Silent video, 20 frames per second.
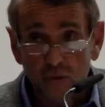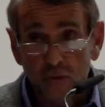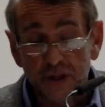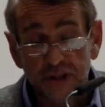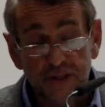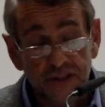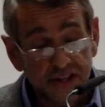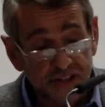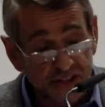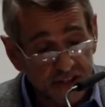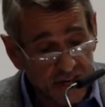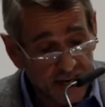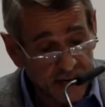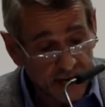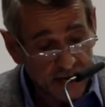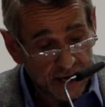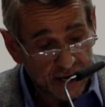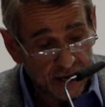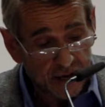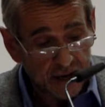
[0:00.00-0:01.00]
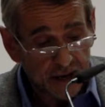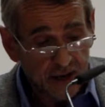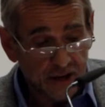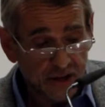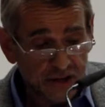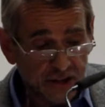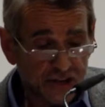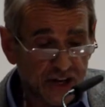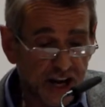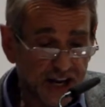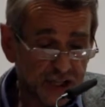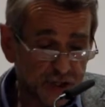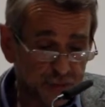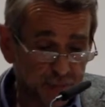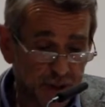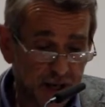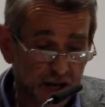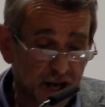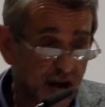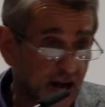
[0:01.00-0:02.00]
With this key,
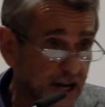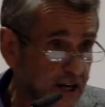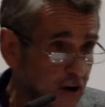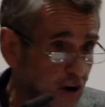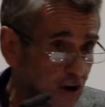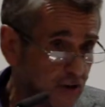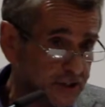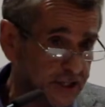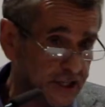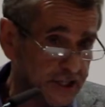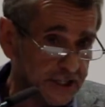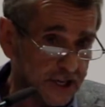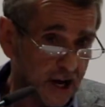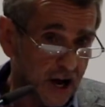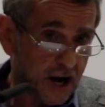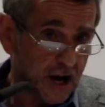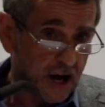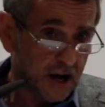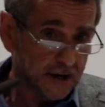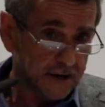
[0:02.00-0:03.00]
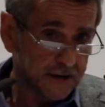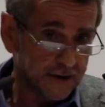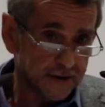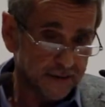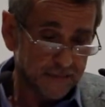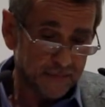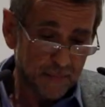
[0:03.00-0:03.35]
Shakespeare unlocked his heart.